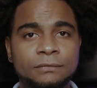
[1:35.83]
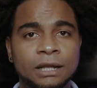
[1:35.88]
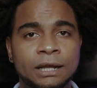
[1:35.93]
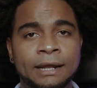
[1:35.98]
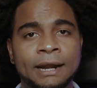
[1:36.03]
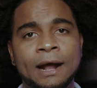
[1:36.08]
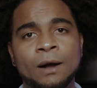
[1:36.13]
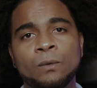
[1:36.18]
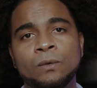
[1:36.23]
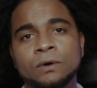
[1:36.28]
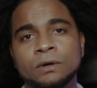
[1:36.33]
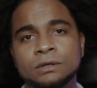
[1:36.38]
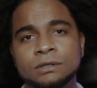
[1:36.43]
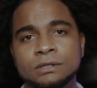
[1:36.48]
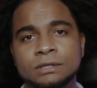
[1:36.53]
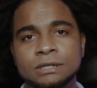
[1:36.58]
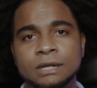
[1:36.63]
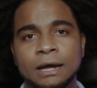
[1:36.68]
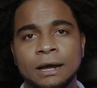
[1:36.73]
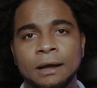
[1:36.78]
and I
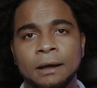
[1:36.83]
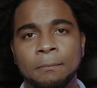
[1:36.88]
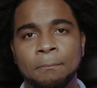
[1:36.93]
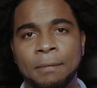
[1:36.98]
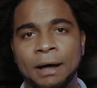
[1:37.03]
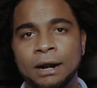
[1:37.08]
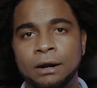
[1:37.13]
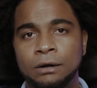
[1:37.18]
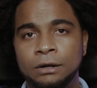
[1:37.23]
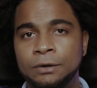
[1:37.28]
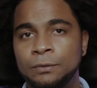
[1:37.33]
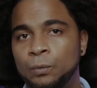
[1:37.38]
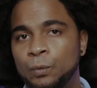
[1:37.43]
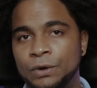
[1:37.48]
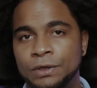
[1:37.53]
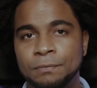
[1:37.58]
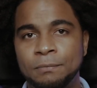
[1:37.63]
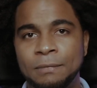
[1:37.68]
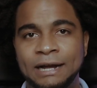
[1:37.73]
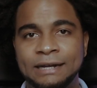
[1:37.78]
was battling
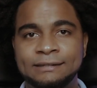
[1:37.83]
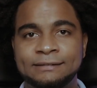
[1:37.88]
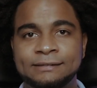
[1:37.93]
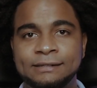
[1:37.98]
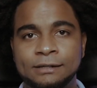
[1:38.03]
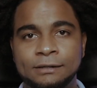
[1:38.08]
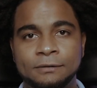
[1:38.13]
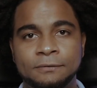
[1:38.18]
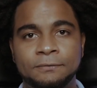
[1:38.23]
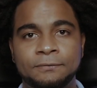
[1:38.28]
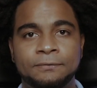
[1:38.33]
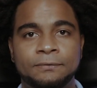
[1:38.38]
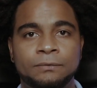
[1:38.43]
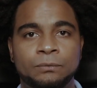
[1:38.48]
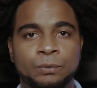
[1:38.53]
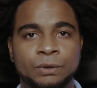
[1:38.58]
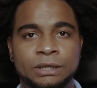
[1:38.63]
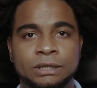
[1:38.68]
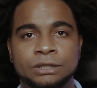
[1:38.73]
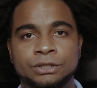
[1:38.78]
with myself,
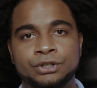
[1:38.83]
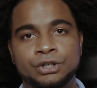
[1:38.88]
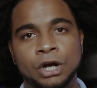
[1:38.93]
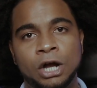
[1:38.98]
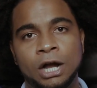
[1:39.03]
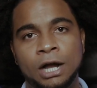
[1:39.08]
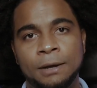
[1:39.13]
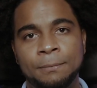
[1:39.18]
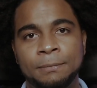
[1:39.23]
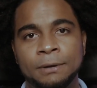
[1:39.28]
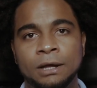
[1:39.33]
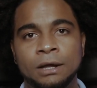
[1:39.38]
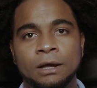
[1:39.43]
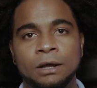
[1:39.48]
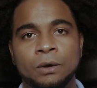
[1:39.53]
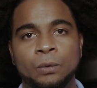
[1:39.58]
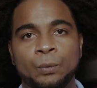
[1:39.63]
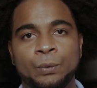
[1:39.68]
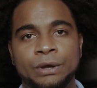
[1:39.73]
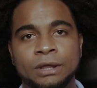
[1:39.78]
with the job,
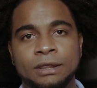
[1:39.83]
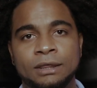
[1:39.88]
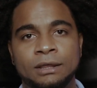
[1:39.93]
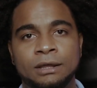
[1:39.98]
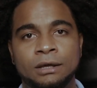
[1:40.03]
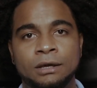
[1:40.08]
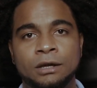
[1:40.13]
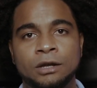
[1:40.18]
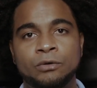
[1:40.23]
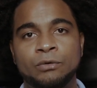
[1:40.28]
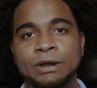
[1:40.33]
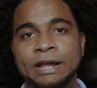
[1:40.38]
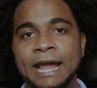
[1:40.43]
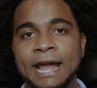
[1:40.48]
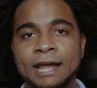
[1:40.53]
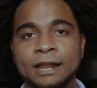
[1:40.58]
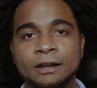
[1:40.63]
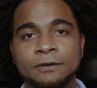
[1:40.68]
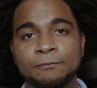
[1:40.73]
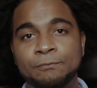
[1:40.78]
with the
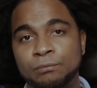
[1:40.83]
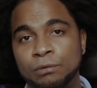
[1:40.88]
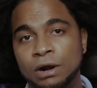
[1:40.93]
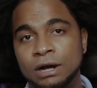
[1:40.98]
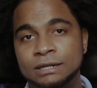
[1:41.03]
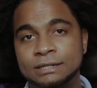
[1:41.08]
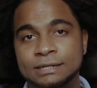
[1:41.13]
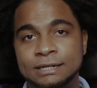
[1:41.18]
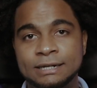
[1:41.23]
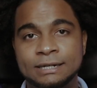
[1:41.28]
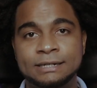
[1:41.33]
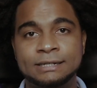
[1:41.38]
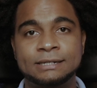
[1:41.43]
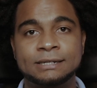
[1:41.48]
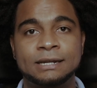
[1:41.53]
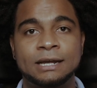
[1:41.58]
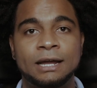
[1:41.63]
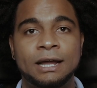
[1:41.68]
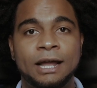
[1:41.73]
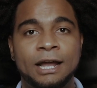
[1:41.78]
creative
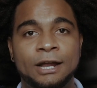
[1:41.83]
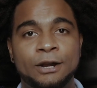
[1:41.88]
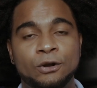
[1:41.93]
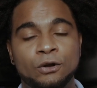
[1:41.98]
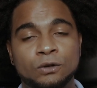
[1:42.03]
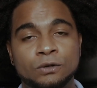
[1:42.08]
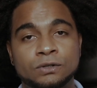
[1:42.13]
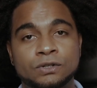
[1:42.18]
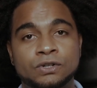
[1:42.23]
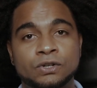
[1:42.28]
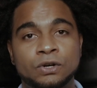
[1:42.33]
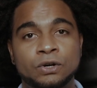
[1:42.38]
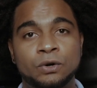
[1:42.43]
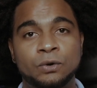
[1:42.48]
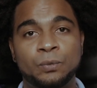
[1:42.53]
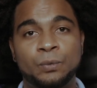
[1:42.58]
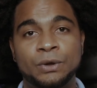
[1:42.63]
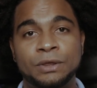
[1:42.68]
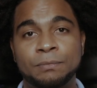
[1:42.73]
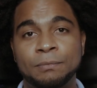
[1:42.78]
process, and also
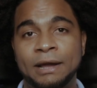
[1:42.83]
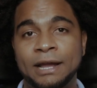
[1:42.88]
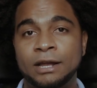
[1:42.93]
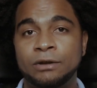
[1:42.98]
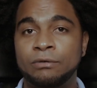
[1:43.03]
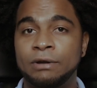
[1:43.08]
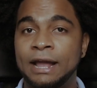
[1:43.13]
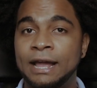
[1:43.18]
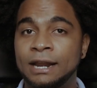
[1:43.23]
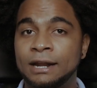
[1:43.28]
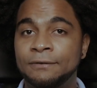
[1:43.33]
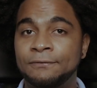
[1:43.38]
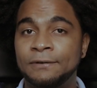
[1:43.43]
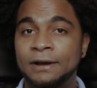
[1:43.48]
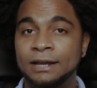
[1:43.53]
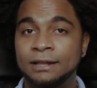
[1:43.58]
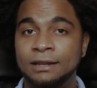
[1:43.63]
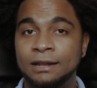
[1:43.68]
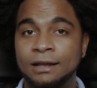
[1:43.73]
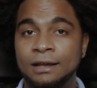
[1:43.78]
with my creative
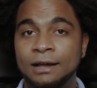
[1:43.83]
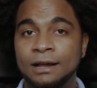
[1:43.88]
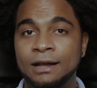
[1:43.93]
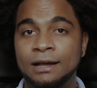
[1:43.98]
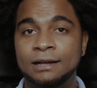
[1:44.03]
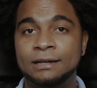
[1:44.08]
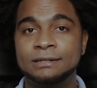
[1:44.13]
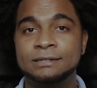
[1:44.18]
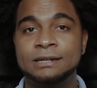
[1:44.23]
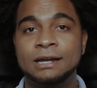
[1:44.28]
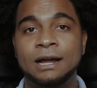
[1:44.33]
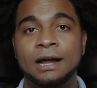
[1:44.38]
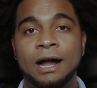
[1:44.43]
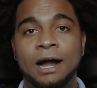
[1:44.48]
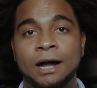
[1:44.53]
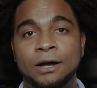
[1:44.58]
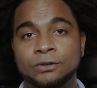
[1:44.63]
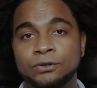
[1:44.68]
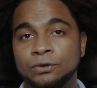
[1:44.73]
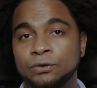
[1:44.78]
ideas,
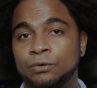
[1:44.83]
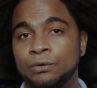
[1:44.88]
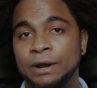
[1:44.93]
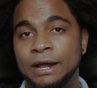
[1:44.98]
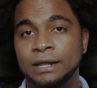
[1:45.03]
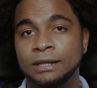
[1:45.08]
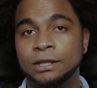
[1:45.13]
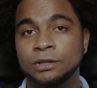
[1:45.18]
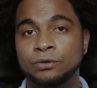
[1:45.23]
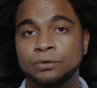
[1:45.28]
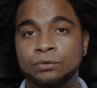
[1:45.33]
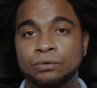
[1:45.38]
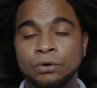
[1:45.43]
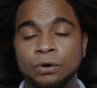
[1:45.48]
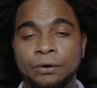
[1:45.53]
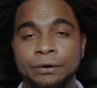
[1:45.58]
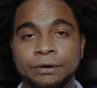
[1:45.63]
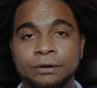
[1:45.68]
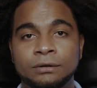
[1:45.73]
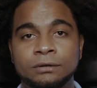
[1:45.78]
how to create a
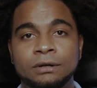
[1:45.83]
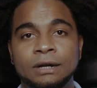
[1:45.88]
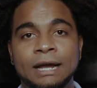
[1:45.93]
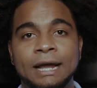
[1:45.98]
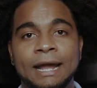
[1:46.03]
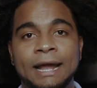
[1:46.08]
tutorial.